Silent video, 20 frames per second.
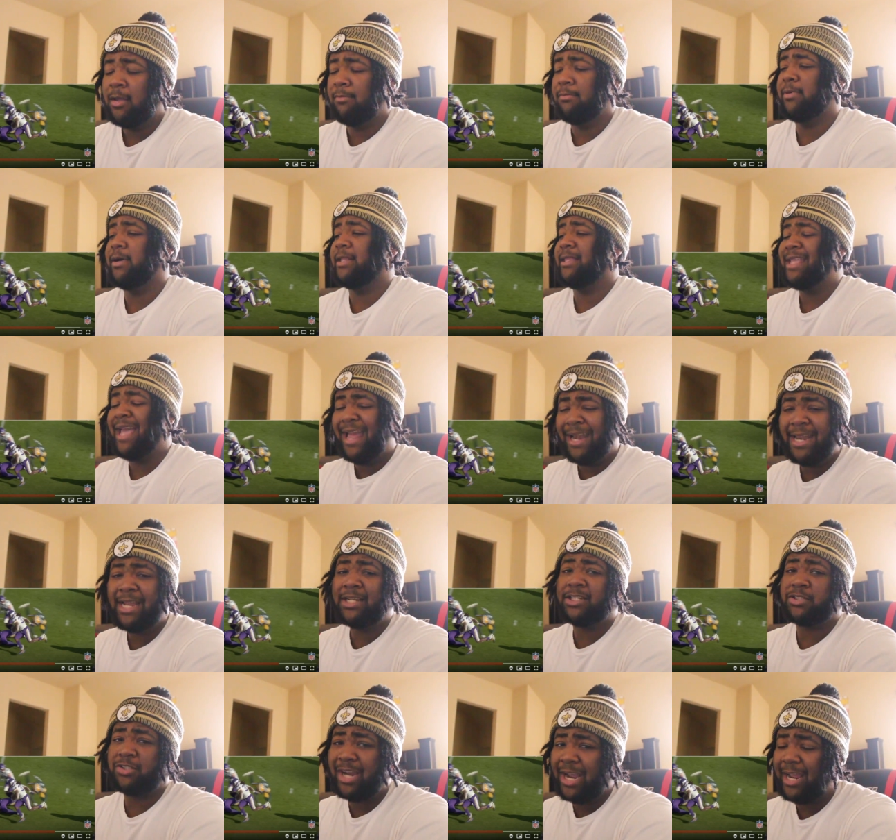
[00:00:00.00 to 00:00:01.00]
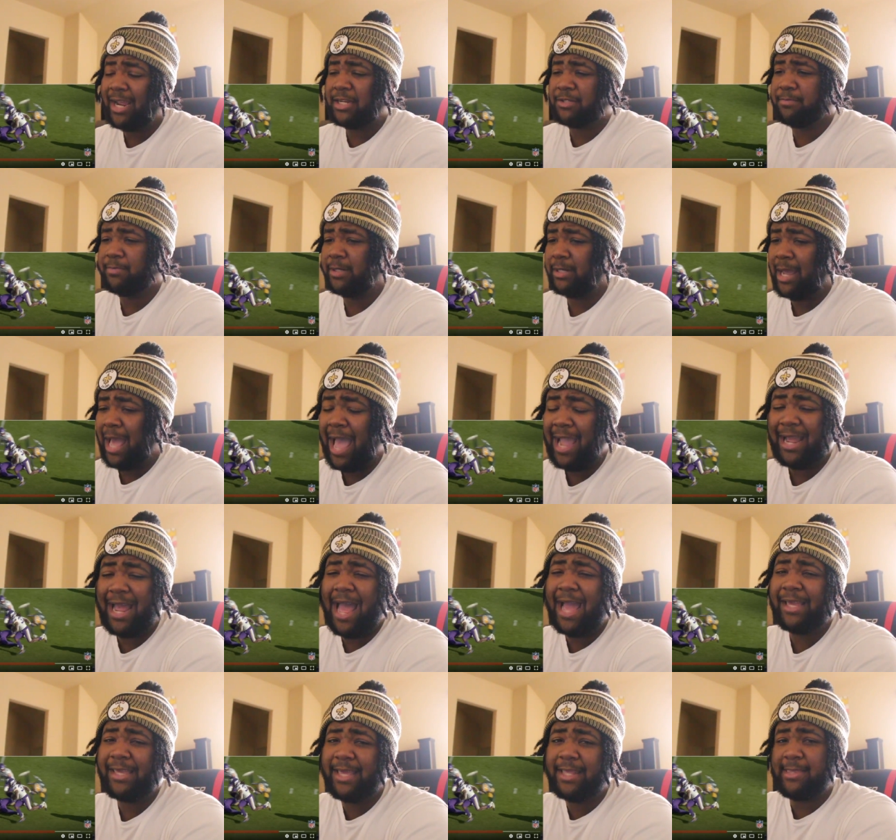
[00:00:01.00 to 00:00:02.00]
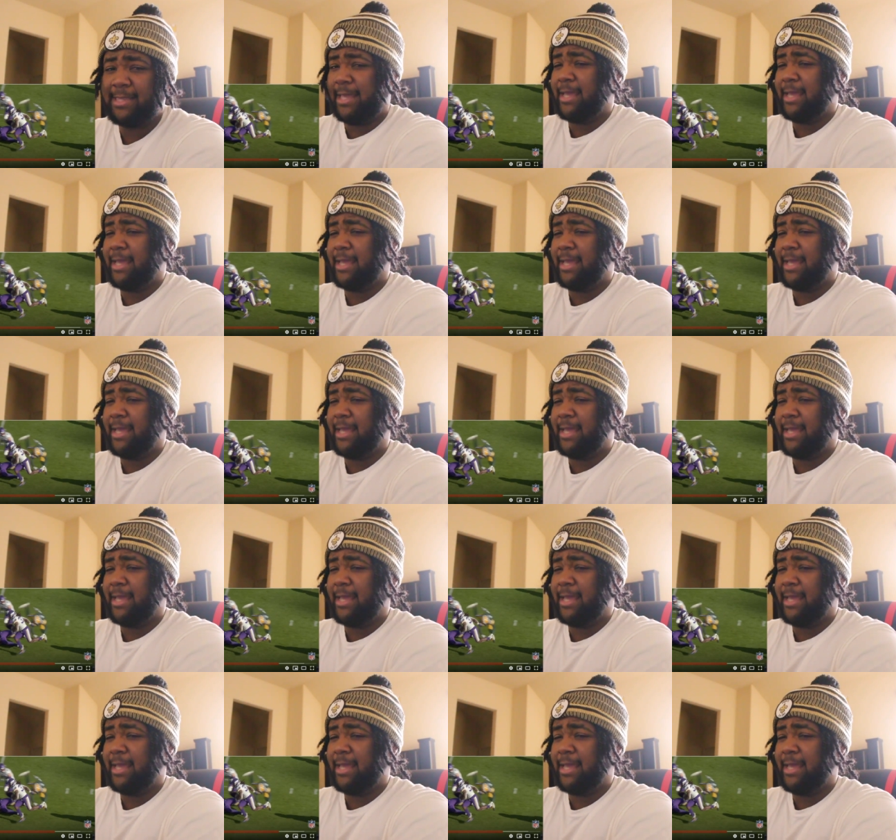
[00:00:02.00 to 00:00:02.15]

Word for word: But that nigga's trash, bro. I, I get